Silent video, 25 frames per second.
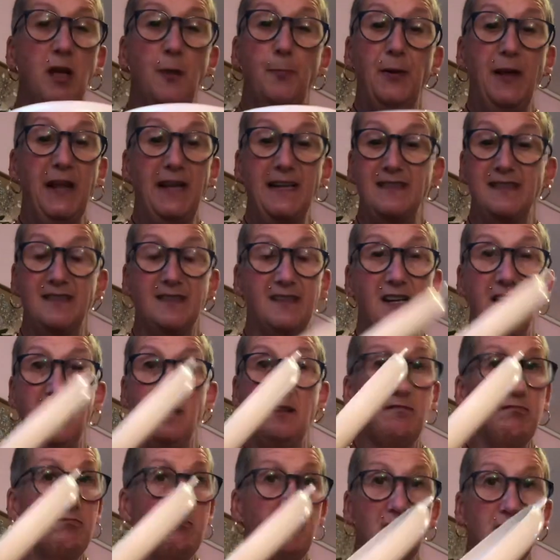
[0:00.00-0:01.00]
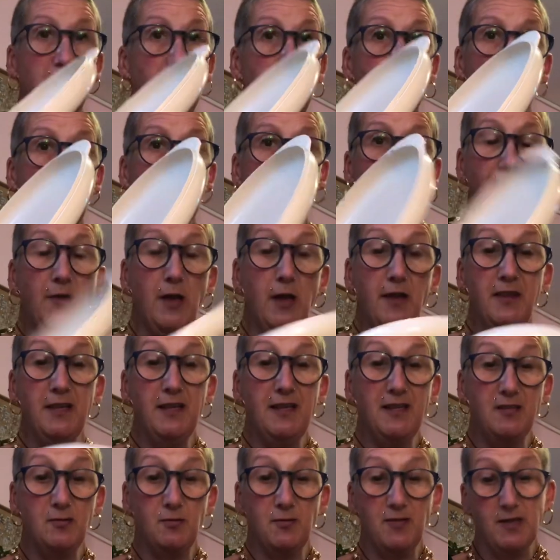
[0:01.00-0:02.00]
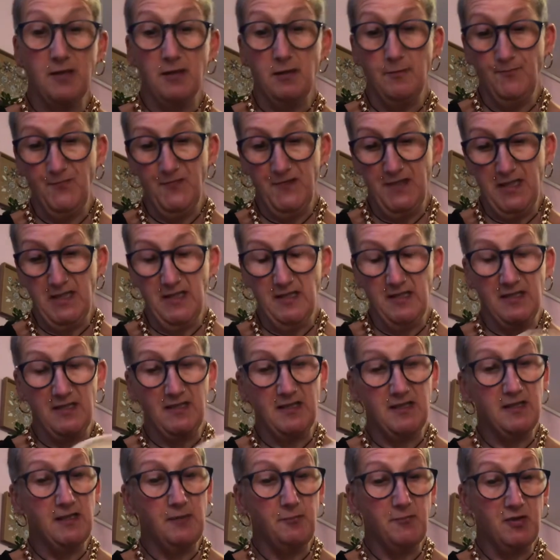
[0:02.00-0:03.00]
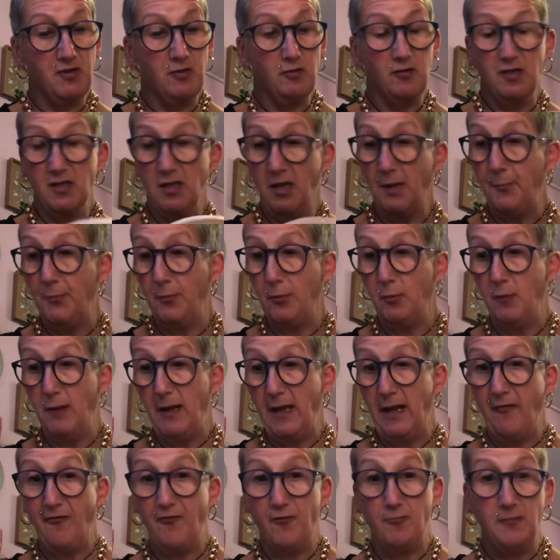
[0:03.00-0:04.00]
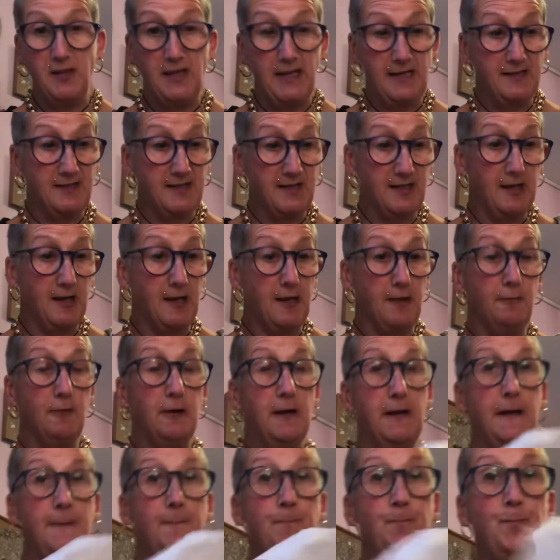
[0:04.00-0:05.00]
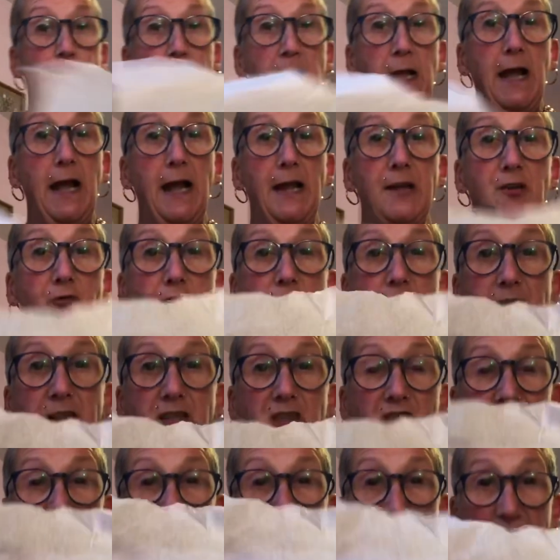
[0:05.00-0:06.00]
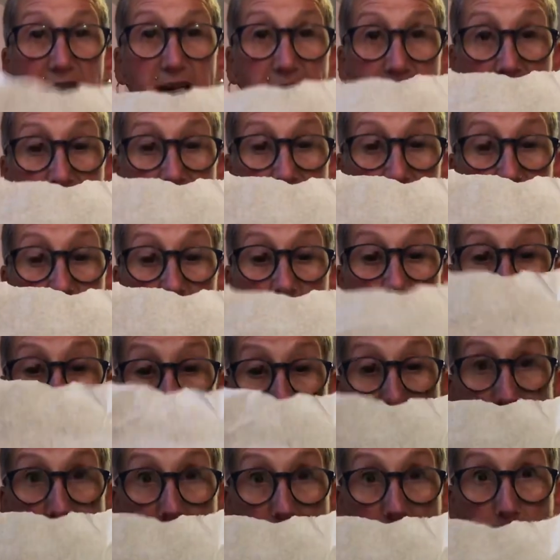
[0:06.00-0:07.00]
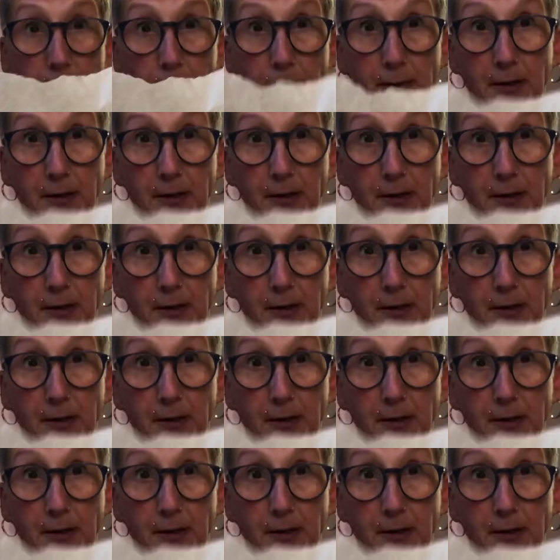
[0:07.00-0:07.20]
plastic, I think this was some sort of Tupperware from years ago. And you need a sheet, a baking